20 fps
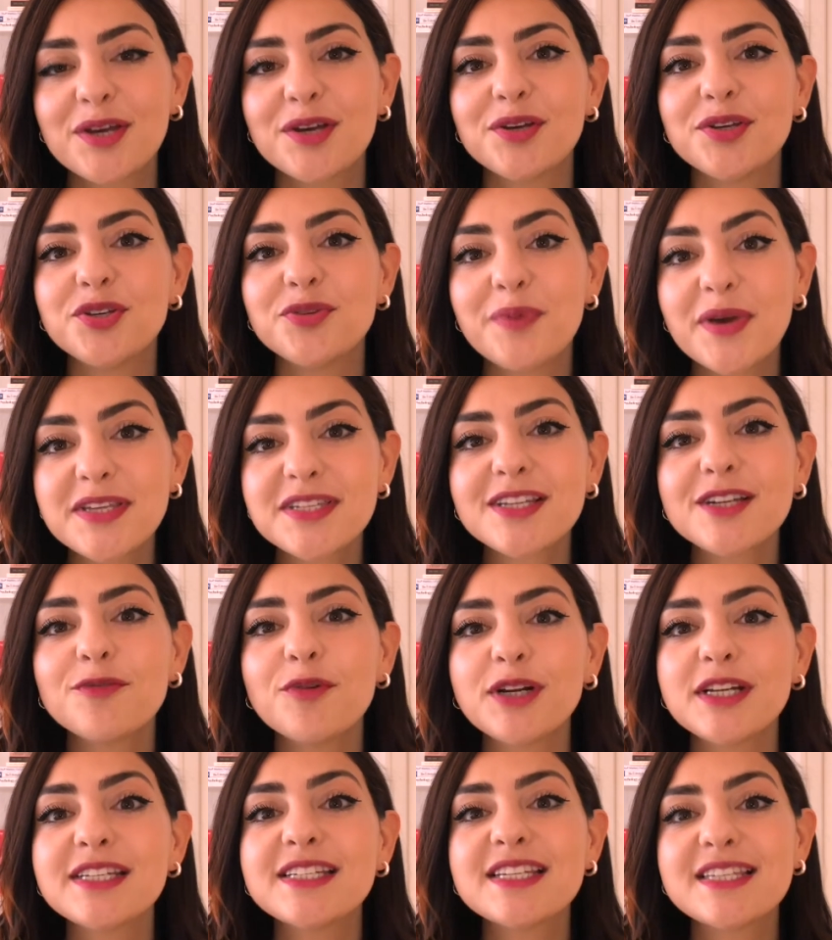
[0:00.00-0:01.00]
You basically
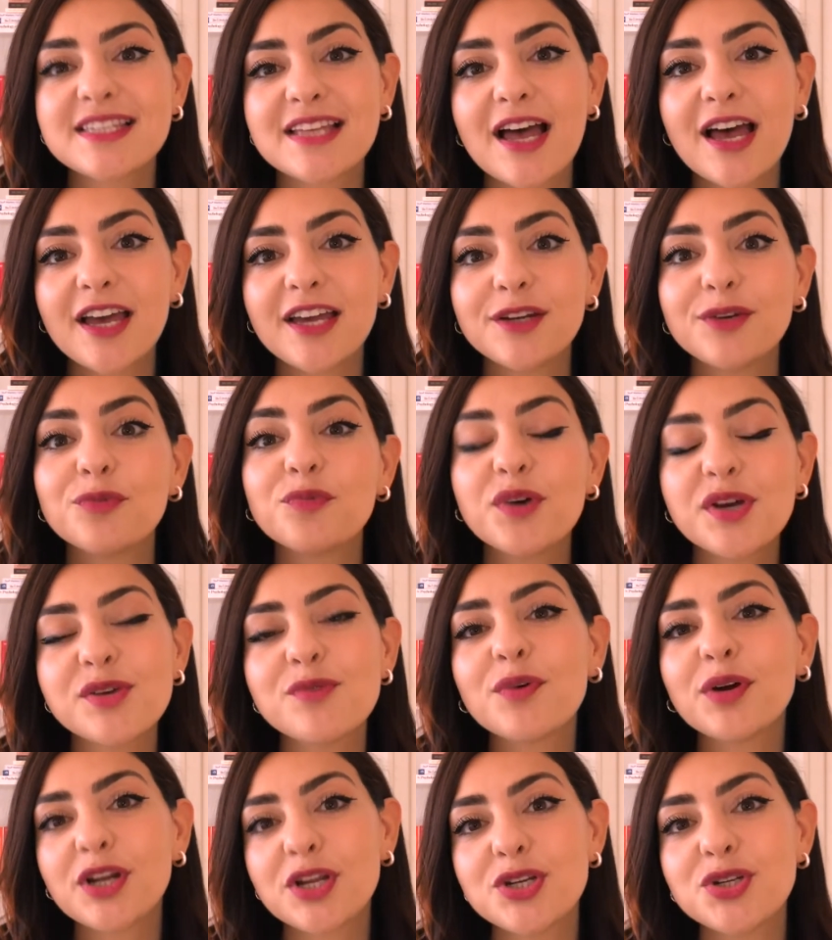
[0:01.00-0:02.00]
want to decide what you
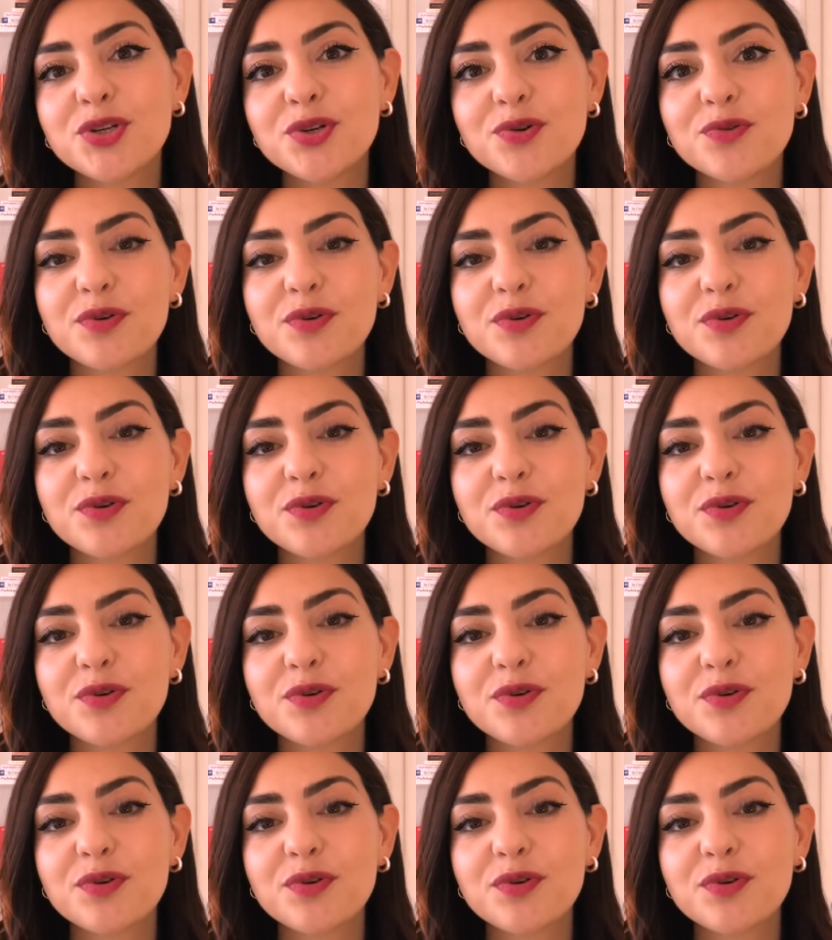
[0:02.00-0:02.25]
want to do